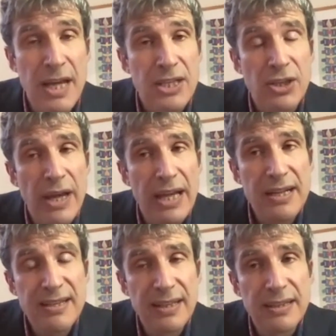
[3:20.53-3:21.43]
So
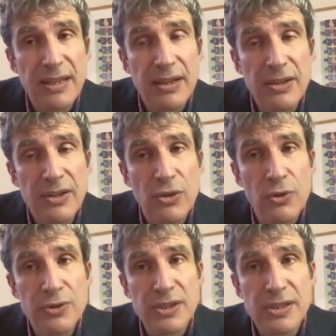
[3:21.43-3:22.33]
anything that
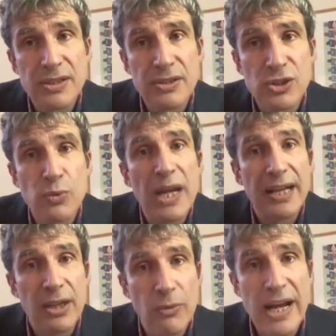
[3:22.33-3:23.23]
causes
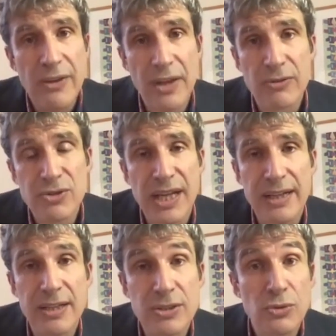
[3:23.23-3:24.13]
swelling around those
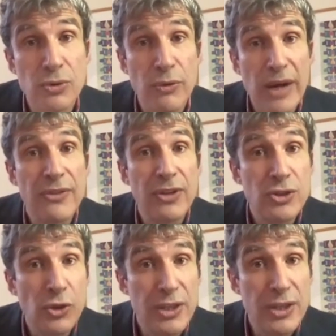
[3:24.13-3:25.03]
tendons or around the
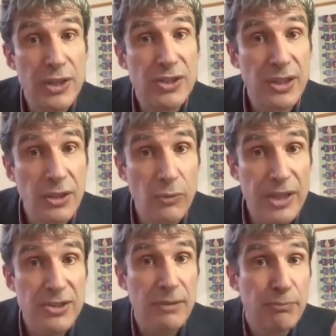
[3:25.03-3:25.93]
joints in the
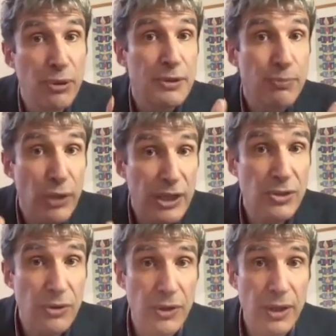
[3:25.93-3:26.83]
wrist and puts
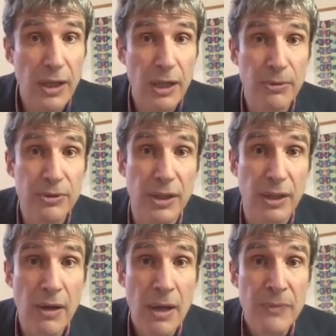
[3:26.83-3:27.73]
pressure on the carpal tunnel